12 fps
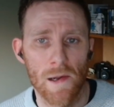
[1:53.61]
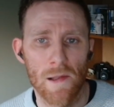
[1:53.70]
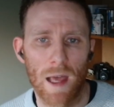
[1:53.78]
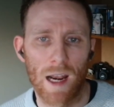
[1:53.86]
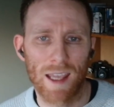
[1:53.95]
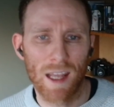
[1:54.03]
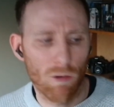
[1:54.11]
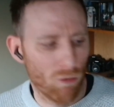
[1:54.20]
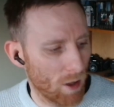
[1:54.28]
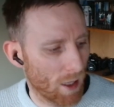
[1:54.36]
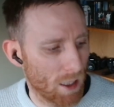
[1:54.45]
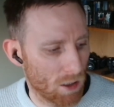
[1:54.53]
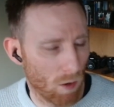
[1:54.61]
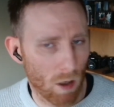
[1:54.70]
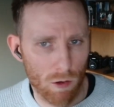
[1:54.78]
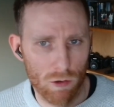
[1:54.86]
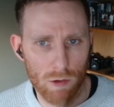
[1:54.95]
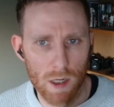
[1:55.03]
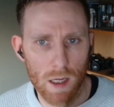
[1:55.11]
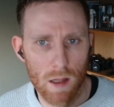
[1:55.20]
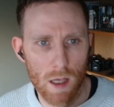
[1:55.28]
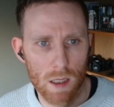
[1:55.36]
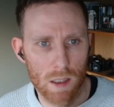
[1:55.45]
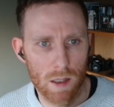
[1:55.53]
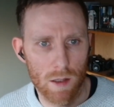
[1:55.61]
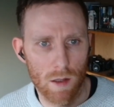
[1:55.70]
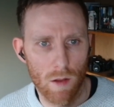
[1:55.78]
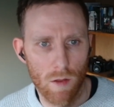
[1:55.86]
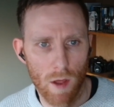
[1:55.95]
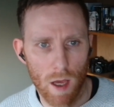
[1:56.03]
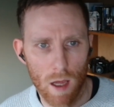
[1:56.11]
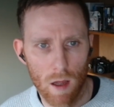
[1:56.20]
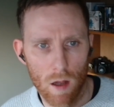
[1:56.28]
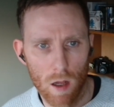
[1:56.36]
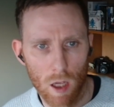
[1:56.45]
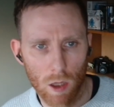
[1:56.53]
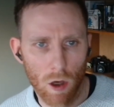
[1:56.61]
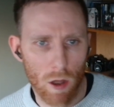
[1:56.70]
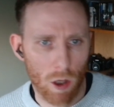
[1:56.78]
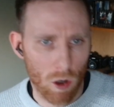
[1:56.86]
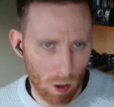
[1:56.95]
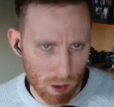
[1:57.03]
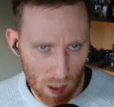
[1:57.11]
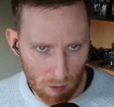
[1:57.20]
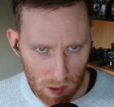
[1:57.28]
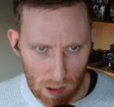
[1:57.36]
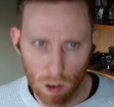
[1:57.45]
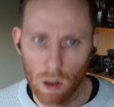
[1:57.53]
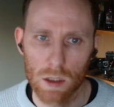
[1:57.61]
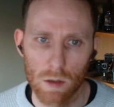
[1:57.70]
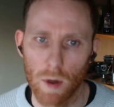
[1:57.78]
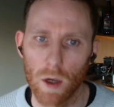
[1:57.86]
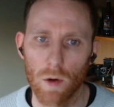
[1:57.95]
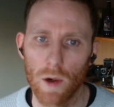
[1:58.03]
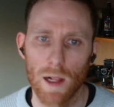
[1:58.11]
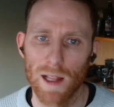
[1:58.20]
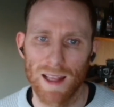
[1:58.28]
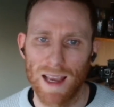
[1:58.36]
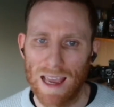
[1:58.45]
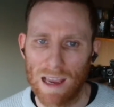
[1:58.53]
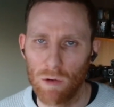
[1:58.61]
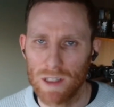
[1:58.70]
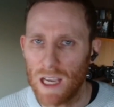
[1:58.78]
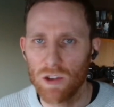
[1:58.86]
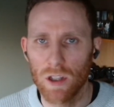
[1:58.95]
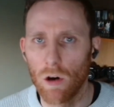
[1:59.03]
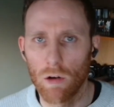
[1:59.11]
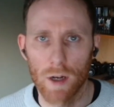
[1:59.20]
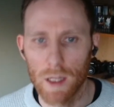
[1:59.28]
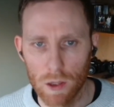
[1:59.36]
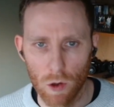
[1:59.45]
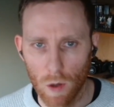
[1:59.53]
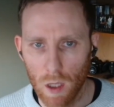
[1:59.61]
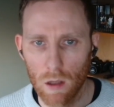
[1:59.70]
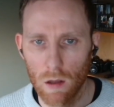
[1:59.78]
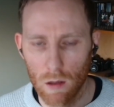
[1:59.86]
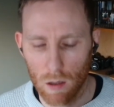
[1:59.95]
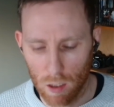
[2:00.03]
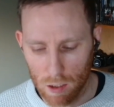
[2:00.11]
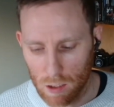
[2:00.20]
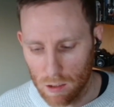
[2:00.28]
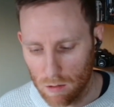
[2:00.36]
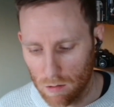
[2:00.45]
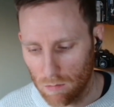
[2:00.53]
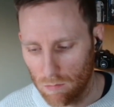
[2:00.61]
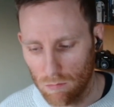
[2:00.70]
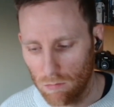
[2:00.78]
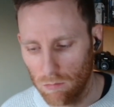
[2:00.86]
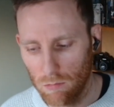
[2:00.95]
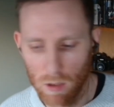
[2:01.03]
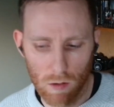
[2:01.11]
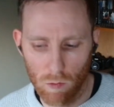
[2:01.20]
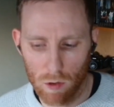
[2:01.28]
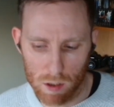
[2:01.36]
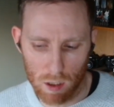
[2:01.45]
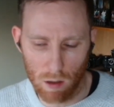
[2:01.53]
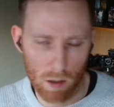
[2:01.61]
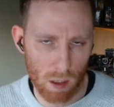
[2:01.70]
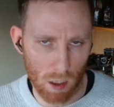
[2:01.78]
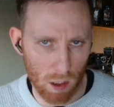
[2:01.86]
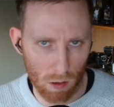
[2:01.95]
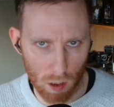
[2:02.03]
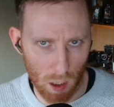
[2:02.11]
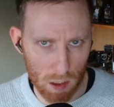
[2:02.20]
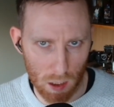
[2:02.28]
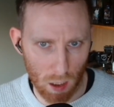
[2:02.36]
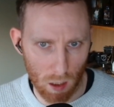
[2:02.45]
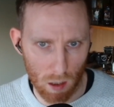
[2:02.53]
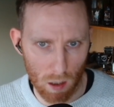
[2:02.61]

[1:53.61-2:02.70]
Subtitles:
And I kind of realized when I was reading this that a lot of the concepts he talks about, I was actually already doing. I just wasn't articulating it